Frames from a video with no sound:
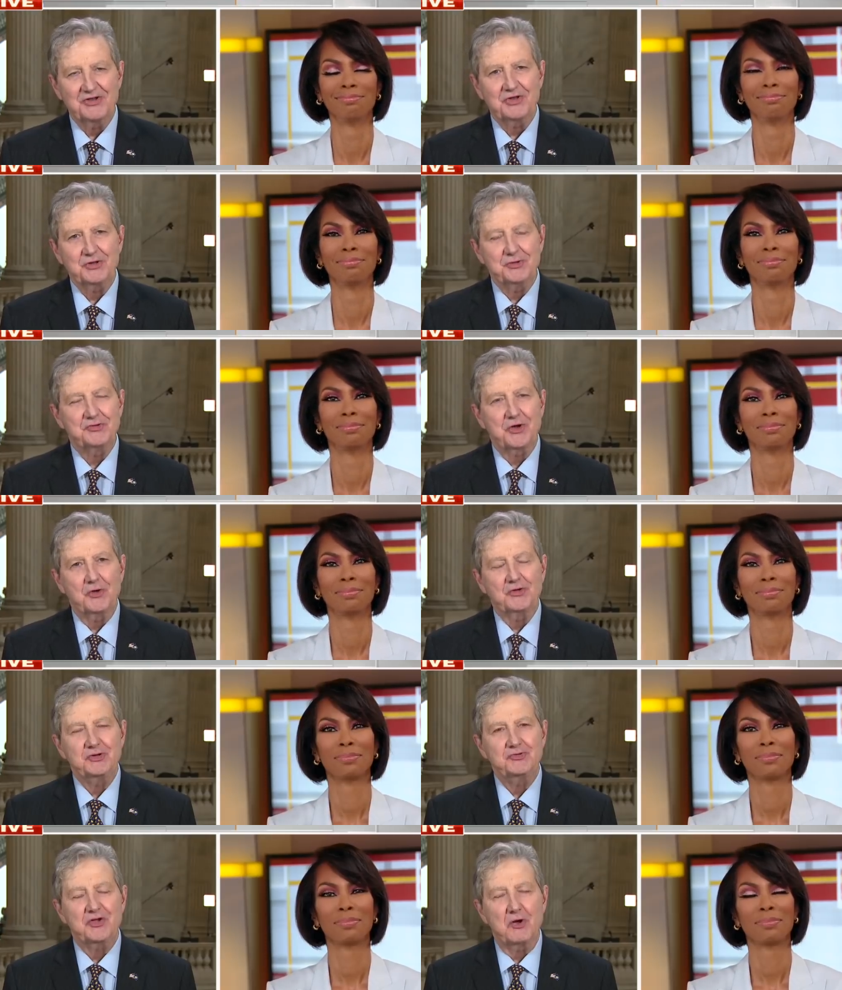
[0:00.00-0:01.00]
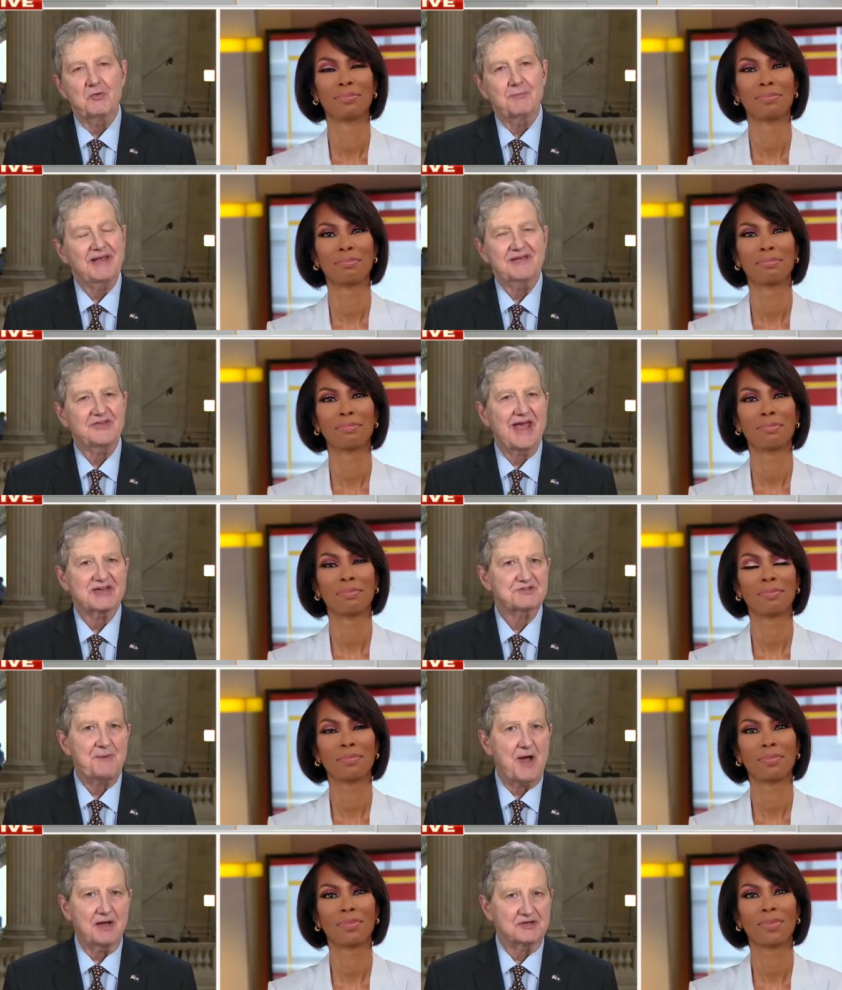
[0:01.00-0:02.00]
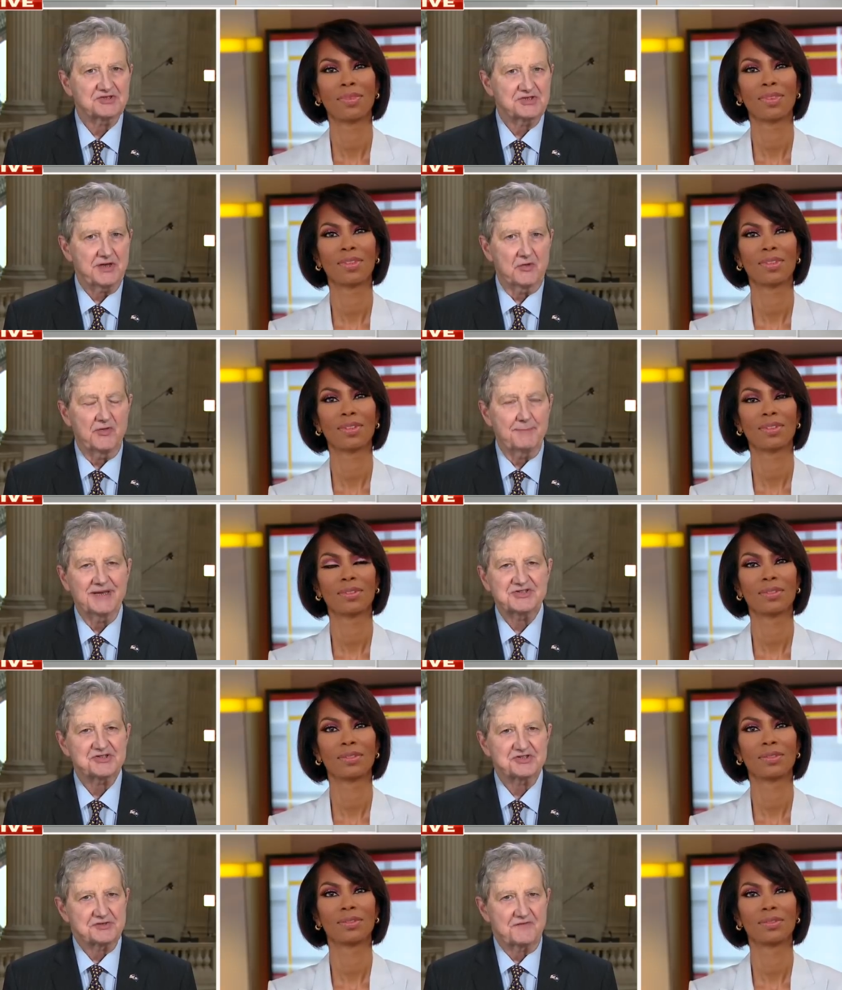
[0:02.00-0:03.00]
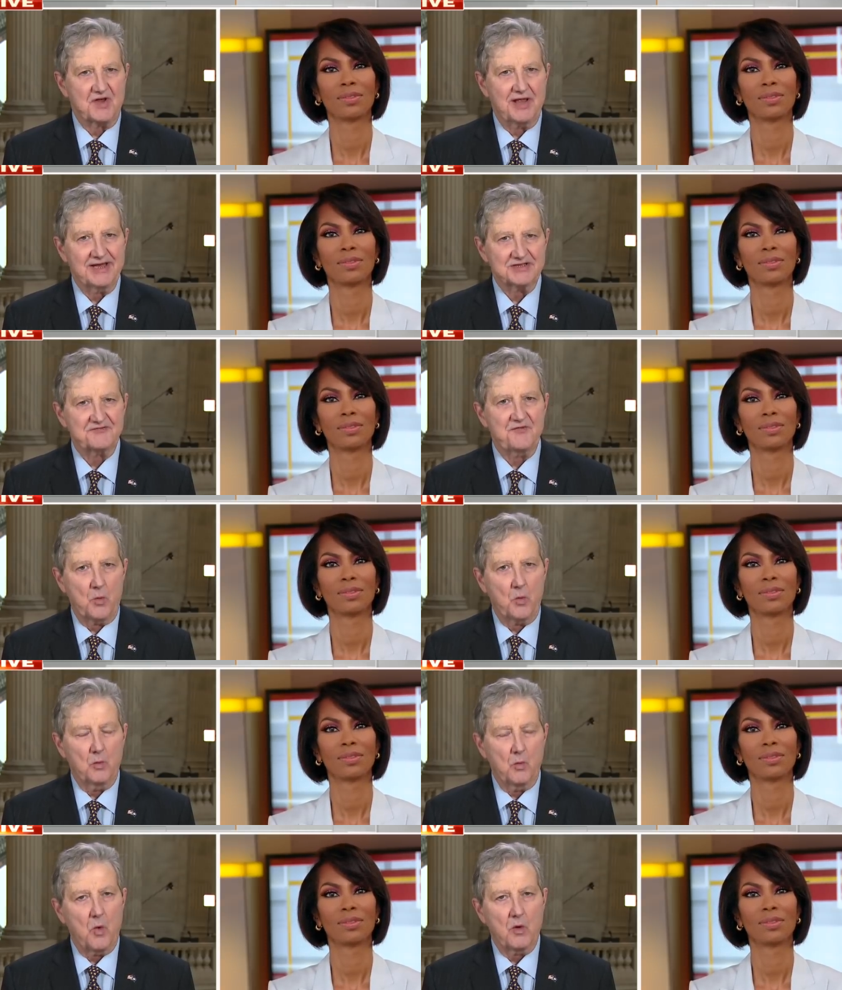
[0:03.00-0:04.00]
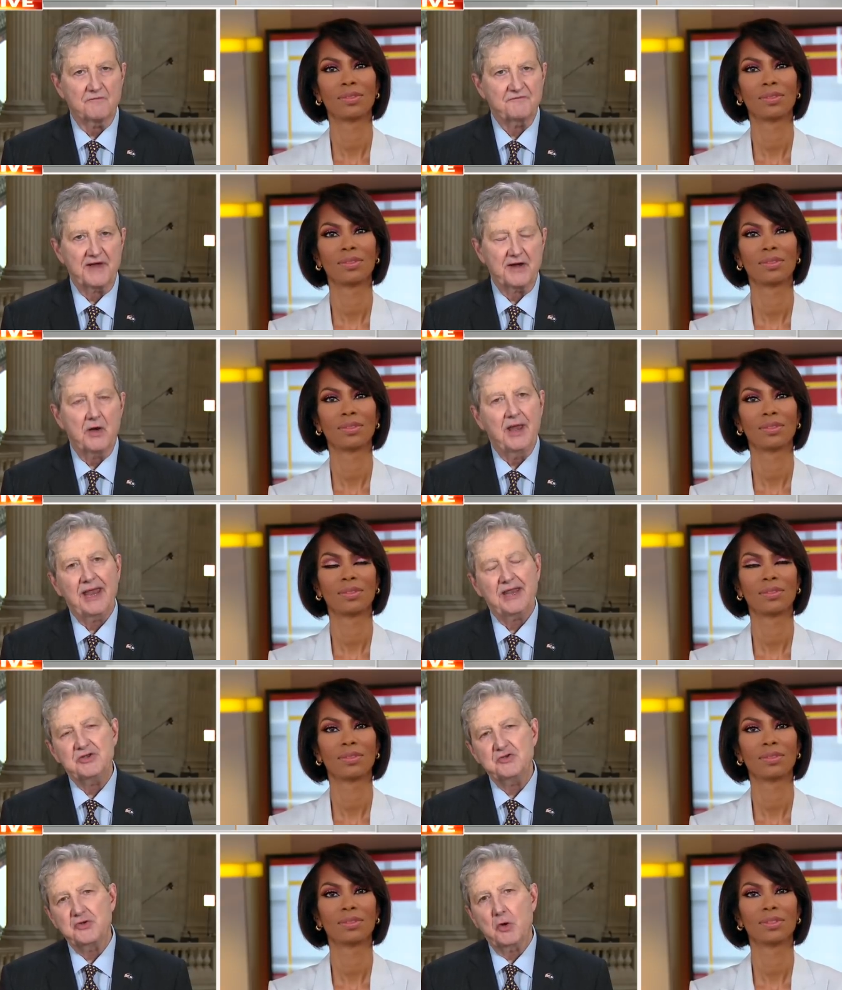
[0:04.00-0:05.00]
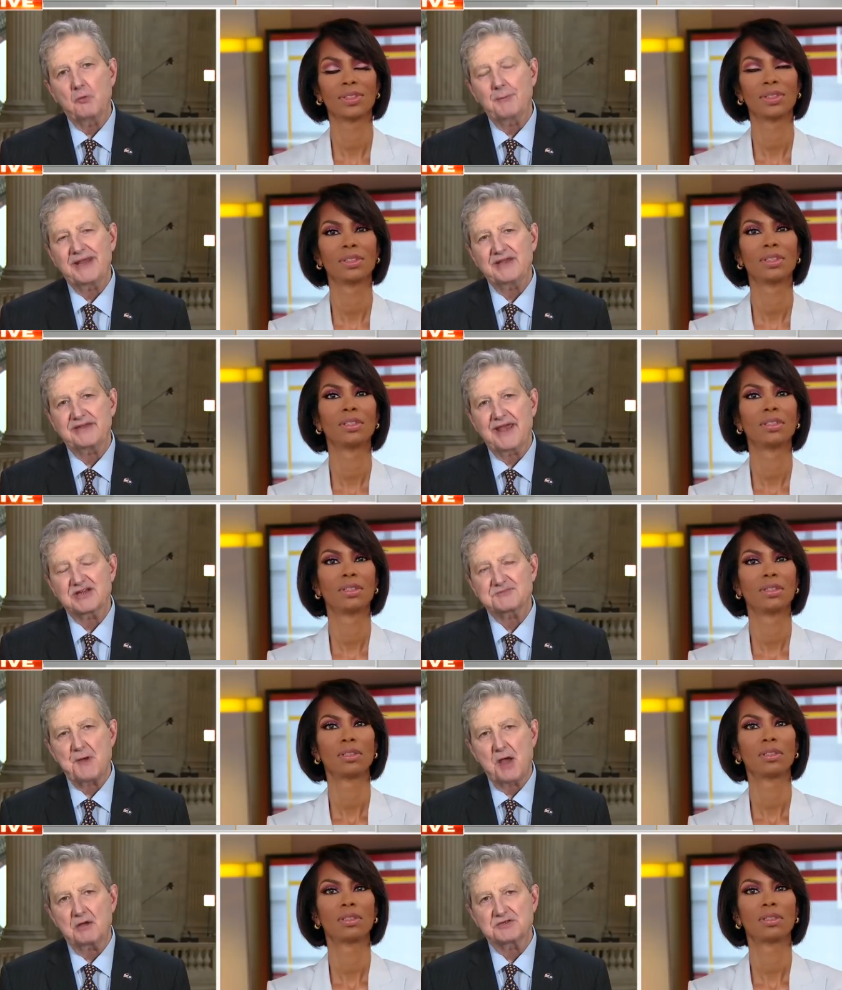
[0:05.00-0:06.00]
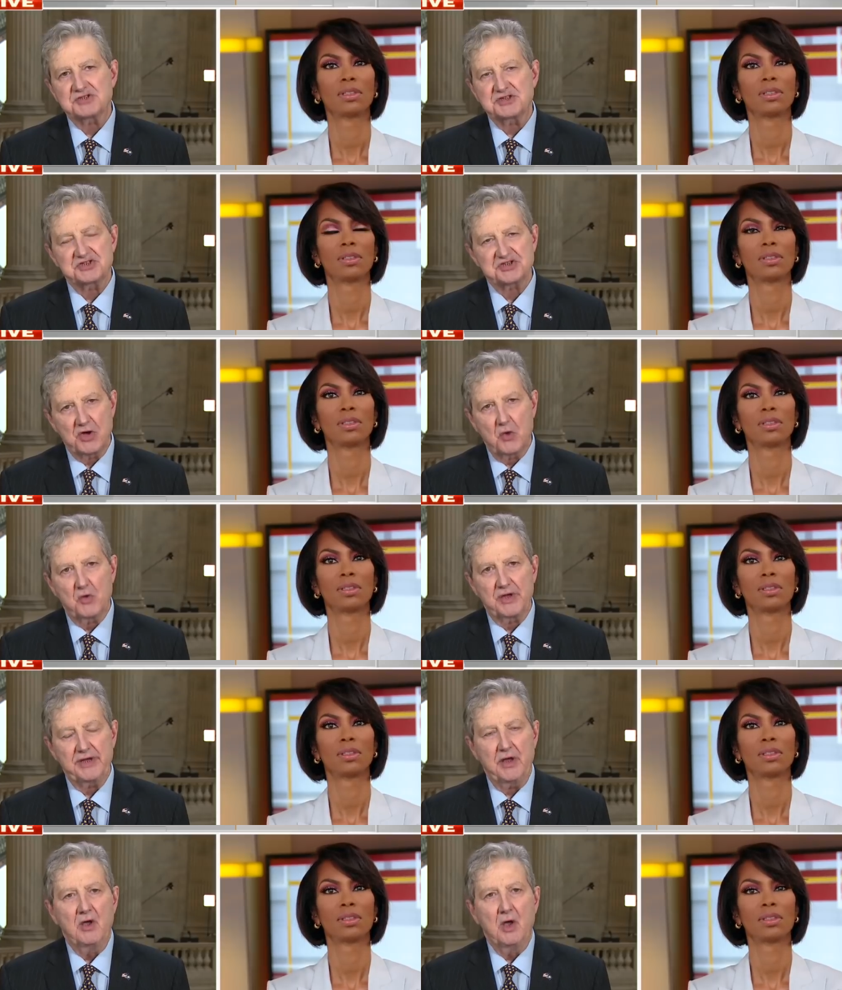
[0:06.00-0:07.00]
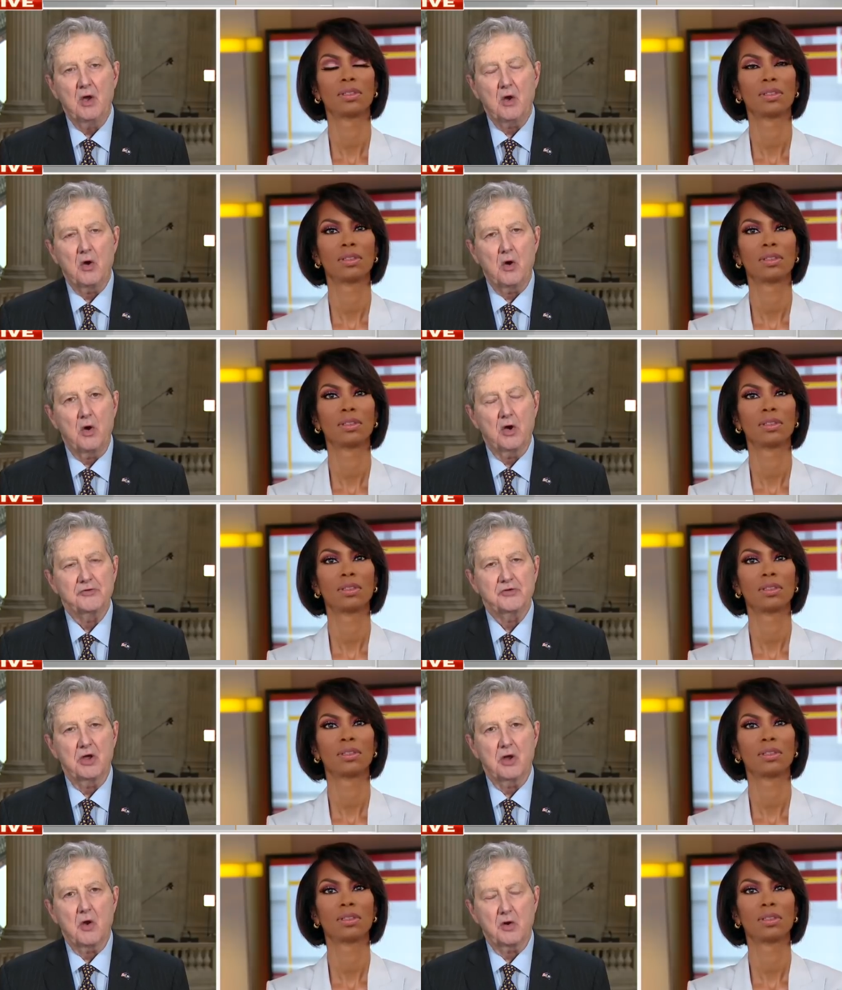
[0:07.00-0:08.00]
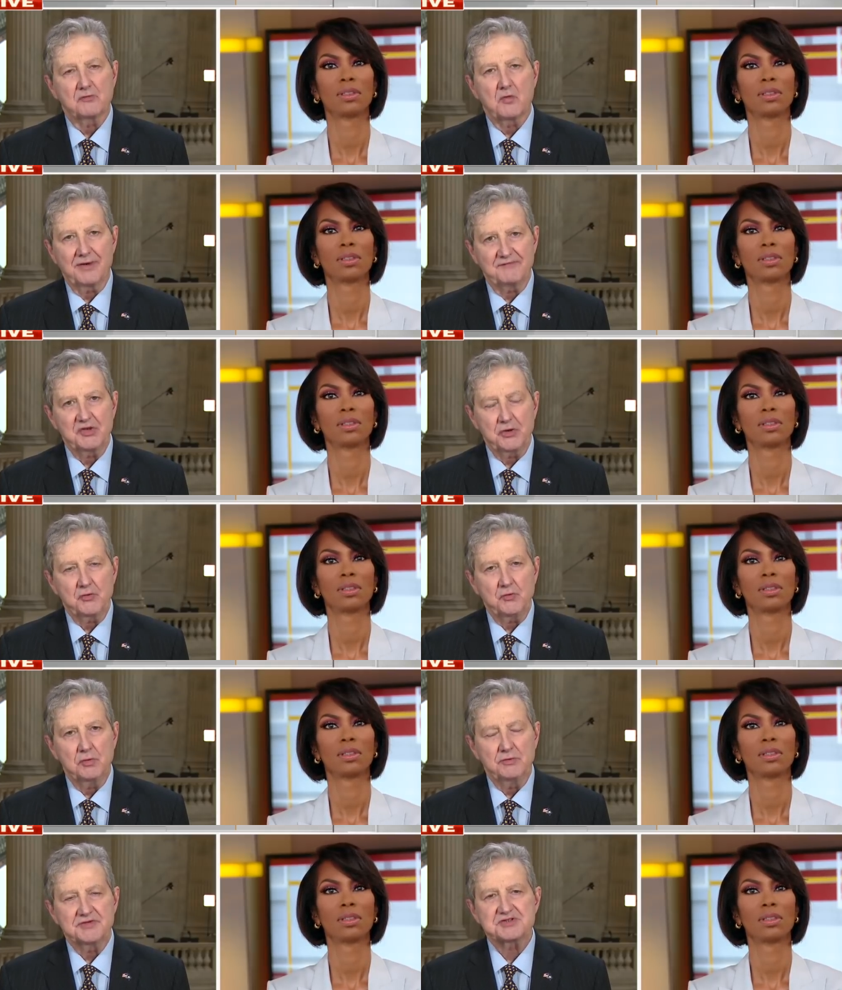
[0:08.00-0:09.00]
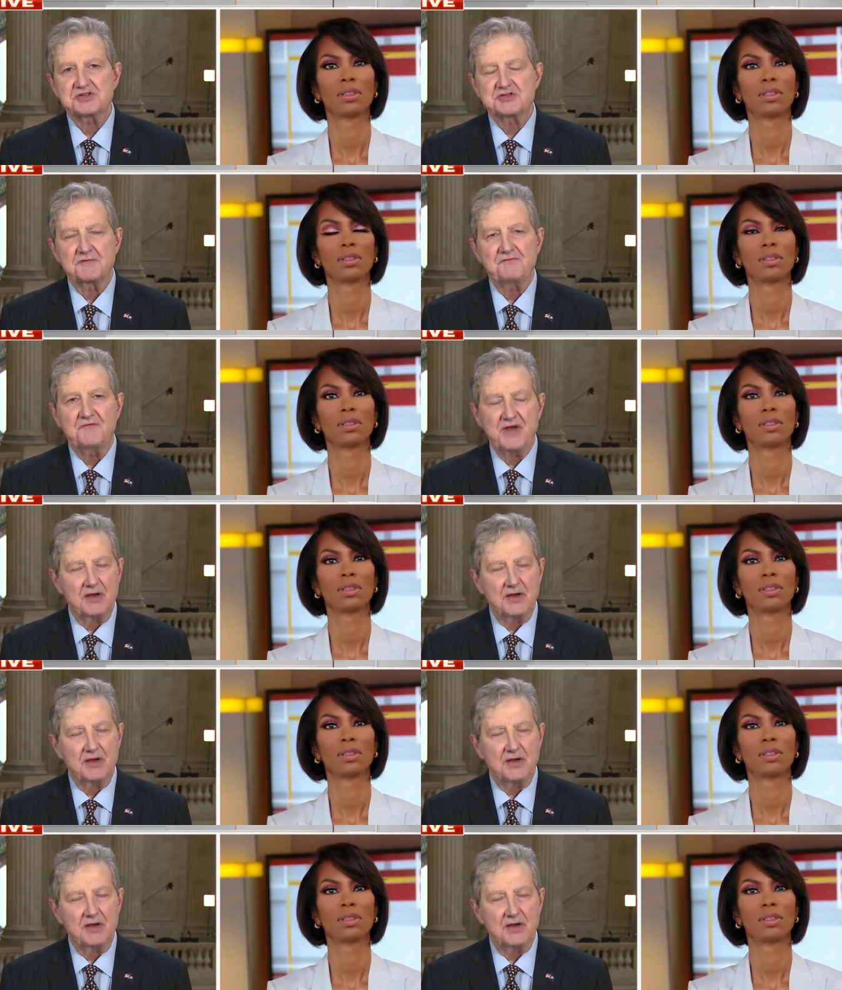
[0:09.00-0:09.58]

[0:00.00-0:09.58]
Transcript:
Speaker 1: You don't make tax policy on the basis of class warfare, and you don't make tax policy solely on revenue. This is an